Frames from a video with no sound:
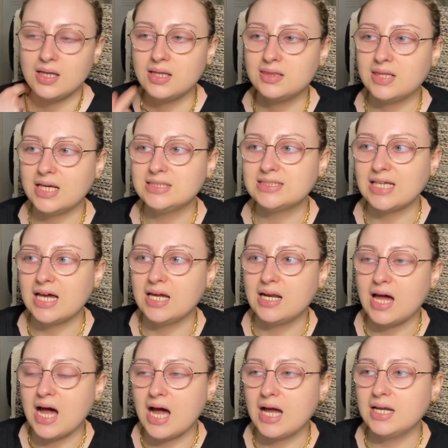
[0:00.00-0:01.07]
They said,
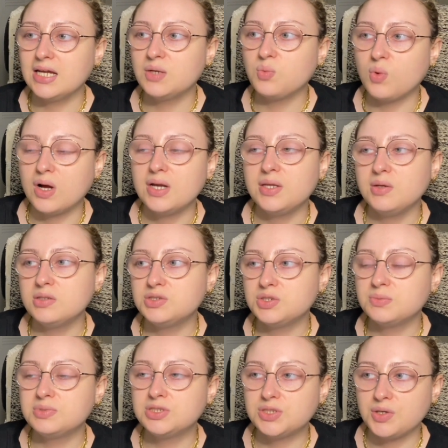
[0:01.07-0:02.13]
I need one
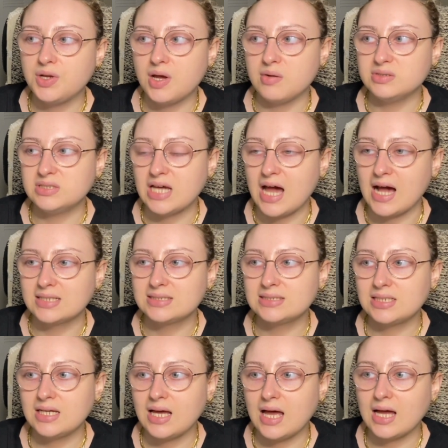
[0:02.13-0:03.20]
YouTube studio
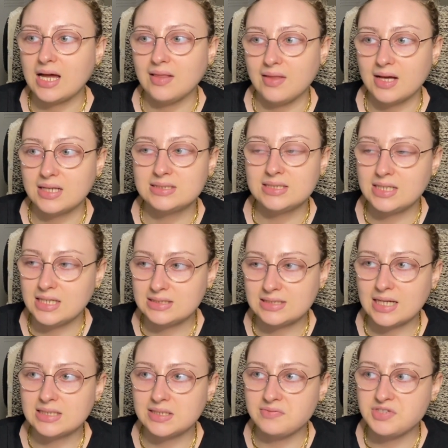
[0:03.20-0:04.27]
text. I collect
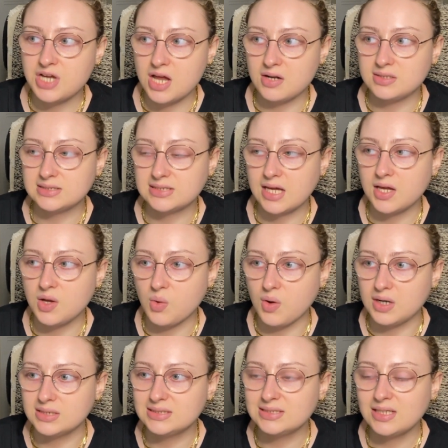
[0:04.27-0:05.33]
statistics of channels like
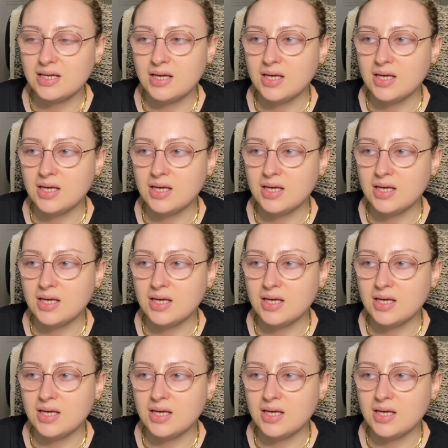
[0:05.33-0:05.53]
yours.